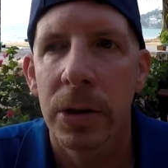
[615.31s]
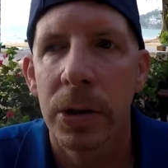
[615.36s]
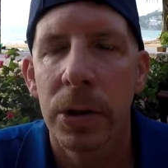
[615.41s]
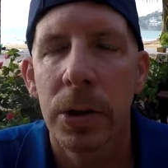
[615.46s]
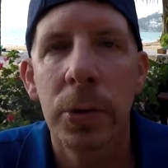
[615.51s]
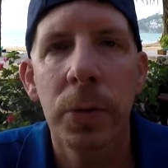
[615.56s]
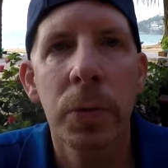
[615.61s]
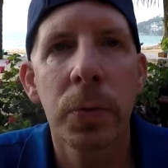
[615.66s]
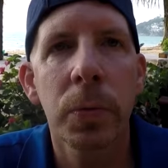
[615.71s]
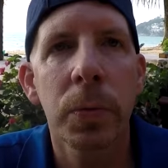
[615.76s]

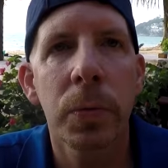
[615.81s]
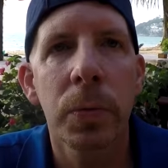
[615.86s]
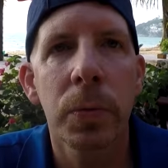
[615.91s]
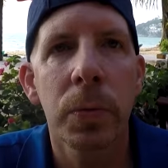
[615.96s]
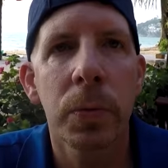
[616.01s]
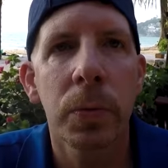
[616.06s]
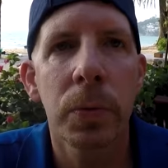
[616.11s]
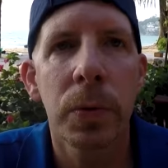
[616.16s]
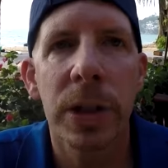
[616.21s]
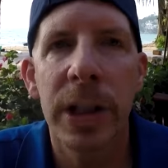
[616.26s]
You
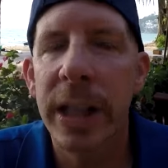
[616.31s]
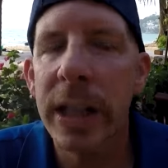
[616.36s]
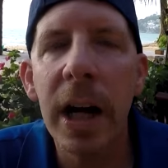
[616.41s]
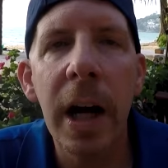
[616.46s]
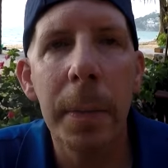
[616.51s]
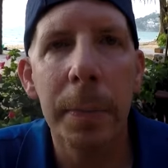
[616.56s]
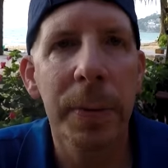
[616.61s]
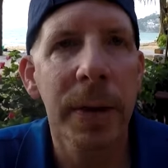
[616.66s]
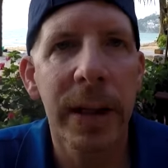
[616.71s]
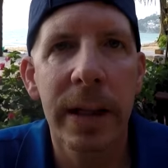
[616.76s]

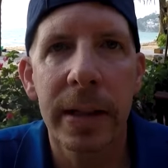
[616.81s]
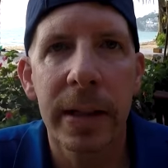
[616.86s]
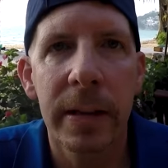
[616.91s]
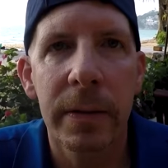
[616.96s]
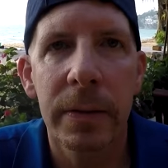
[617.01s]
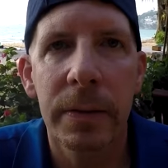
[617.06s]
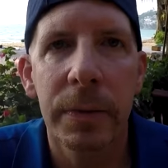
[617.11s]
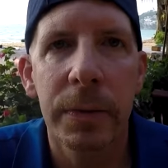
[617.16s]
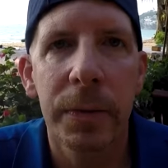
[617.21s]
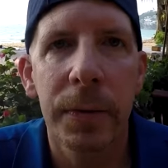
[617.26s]
cannot
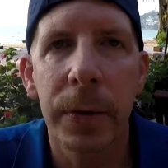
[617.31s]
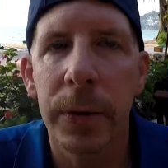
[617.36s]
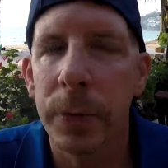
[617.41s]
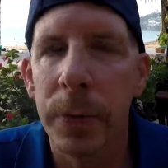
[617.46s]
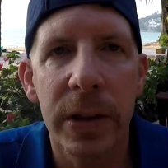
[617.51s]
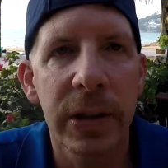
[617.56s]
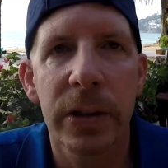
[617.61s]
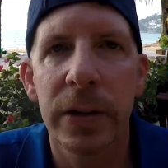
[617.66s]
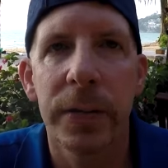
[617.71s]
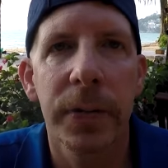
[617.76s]
plan for the
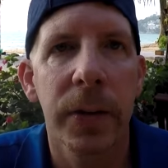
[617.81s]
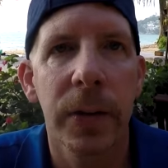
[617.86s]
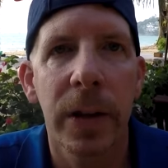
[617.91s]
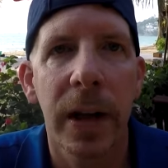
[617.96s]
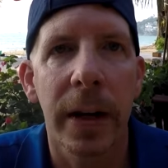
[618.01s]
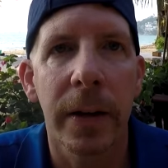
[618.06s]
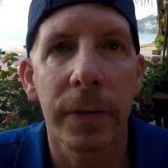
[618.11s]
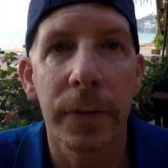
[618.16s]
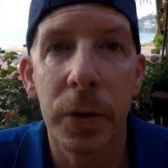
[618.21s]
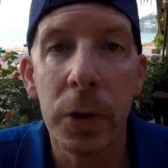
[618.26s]
rest of your
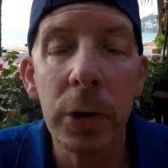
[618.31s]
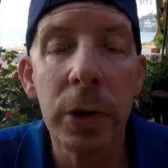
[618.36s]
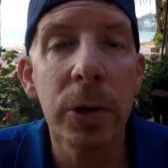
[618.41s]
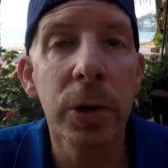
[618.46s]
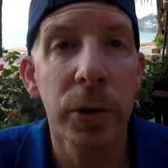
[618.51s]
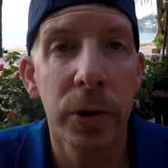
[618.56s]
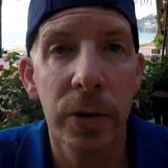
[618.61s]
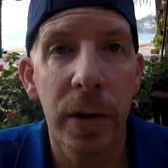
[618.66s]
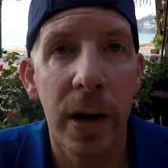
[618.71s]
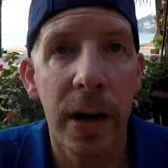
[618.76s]
life. You can
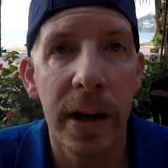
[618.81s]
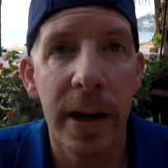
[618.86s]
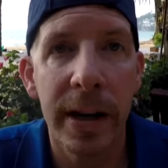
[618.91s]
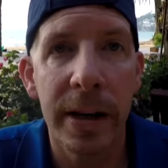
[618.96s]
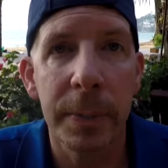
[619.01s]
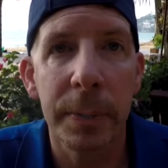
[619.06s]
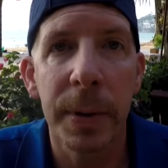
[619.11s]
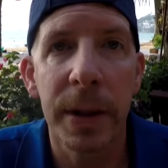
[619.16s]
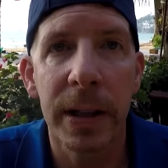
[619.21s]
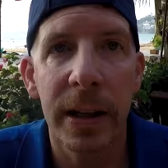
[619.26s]
try,
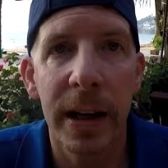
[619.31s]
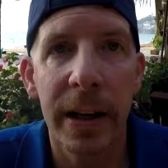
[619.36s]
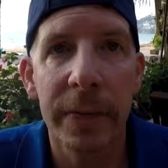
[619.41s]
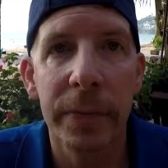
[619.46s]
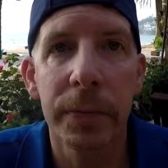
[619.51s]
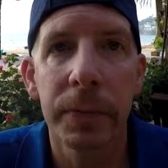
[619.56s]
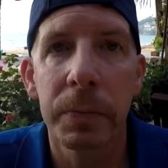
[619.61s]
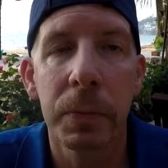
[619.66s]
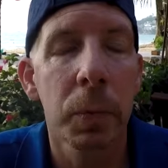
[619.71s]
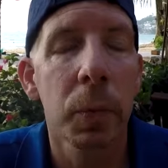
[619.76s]
but life
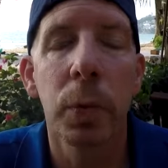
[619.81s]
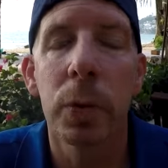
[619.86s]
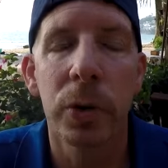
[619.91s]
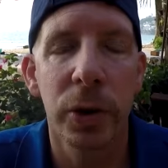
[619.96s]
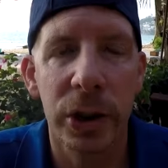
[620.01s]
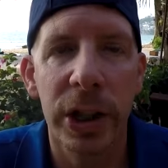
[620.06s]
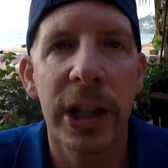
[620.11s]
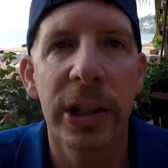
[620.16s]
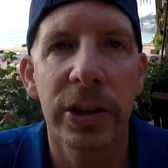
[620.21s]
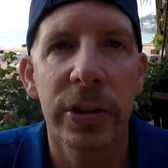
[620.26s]
will
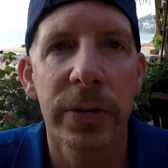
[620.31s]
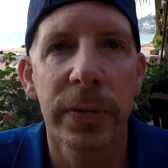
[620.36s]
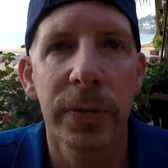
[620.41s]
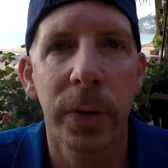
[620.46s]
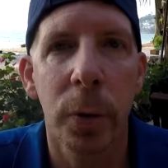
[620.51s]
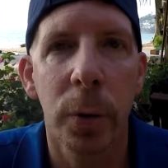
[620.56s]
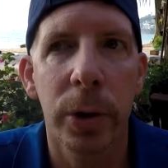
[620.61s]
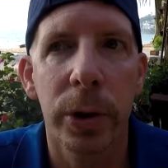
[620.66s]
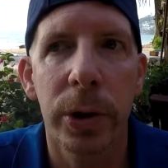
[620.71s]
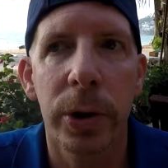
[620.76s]
change it
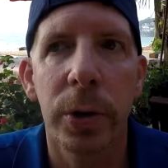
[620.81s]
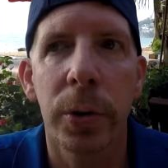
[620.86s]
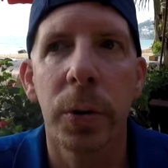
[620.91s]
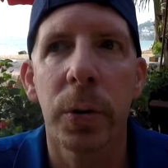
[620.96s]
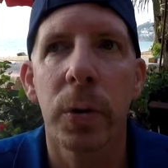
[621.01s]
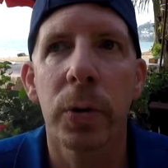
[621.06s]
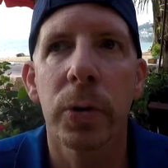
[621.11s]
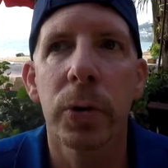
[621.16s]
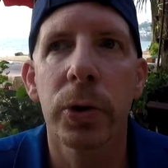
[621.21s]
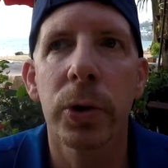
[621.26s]
for you.
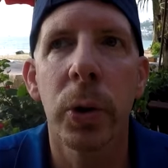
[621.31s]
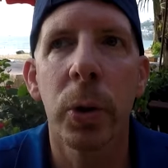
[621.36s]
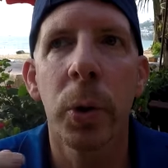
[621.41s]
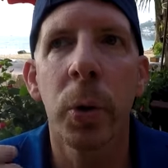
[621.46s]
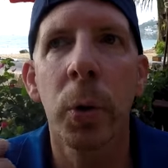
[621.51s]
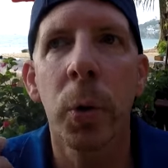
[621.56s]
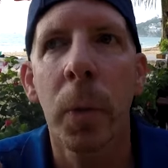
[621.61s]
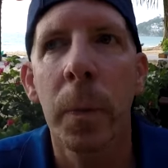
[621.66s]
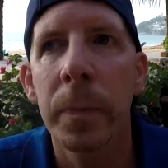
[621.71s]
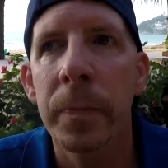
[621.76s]
So
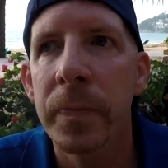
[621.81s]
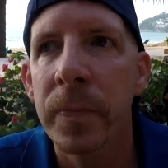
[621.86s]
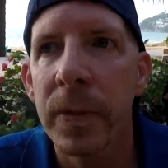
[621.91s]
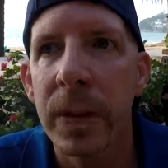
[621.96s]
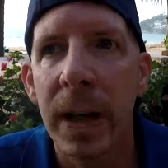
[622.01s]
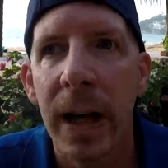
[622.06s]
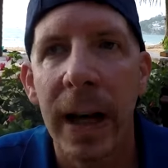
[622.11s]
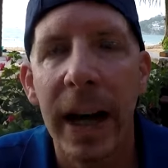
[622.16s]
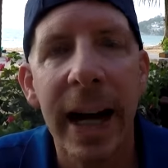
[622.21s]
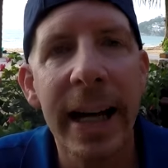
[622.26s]

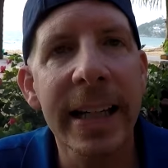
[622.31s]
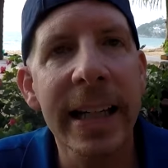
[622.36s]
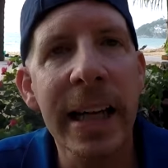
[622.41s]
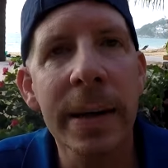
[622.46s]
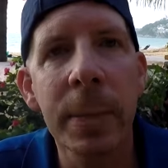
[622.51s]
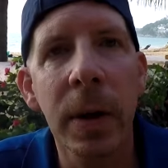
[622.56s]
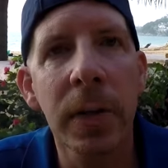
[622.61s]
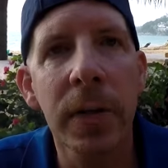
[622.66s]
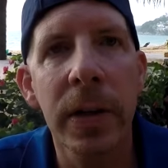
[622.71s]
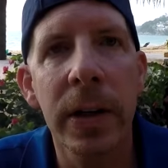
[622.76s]
I
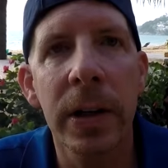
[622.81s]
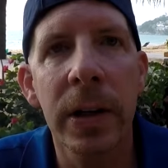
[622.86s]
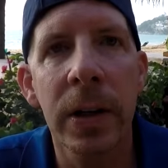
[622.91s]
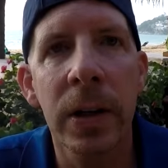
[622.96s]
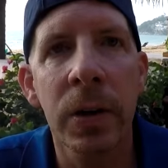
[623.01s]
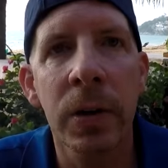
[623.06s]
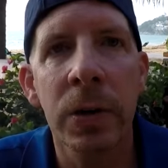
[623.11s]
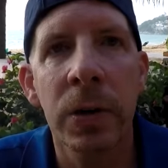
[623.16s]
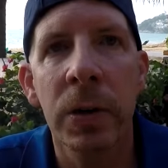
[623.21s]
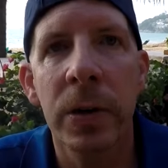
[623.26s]
came over
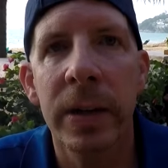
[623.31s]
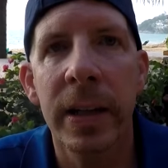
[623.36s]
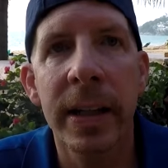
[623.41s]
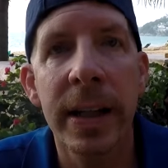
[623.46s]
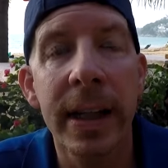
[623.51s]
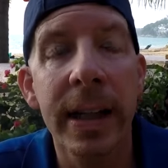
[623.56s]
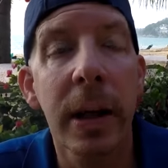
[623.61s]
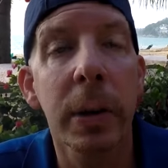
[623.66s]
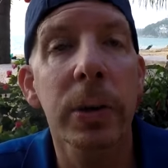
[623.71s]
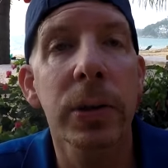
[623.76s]
here
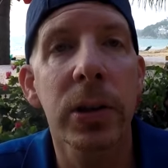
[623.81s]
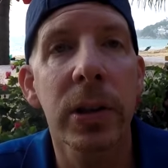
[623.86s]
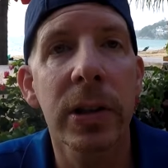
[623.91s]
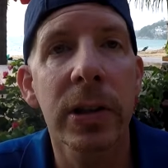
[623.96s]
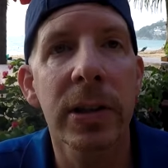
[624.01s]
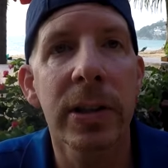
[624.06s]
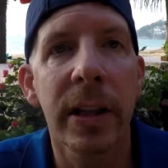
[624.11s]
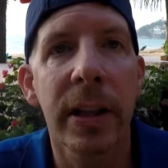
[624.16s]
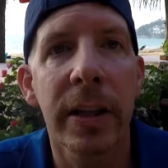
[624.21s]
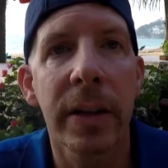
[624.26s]
thinking I was going
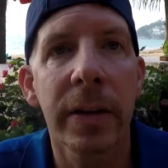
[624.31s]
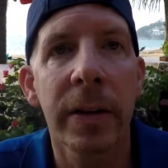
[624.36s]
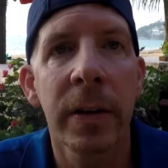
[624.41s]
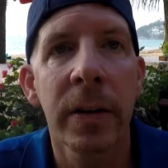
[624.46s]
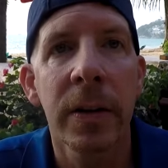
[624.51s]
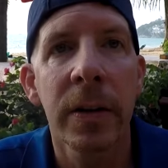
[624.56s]
to stay